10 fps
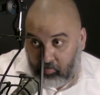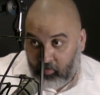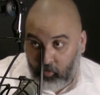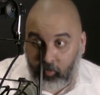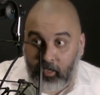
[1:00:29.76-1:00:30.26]

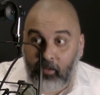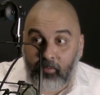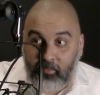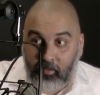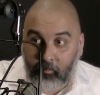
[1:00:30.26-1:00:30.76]
you're giving
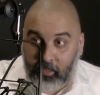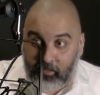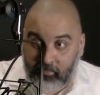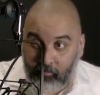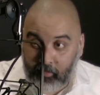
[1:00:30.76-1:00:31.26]
somebody
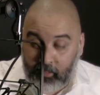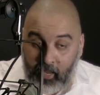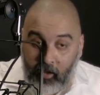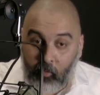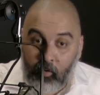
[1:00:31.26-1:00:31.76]
something.
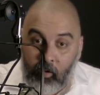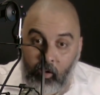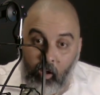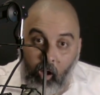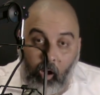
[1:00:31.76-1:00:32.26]
Now,
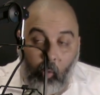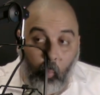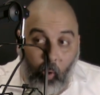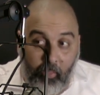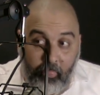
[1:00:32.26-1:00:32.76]

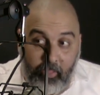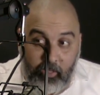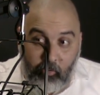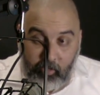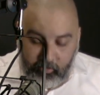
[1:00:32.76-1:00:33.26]
one thing
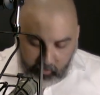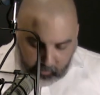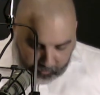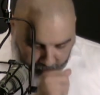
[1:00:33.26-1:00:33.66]
you could do,